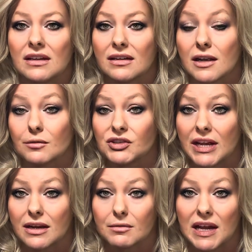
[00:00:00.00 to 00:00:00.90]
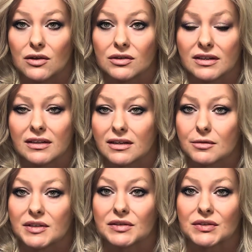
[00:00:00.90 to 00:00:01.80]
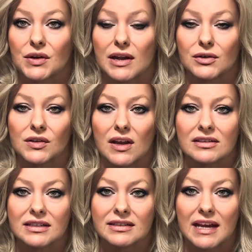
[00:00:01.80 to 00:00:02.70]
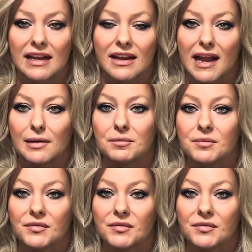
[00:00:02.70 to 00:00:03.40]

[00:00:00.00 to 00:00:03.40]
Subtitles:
Come check them out at Camille'sCrownCloset.com.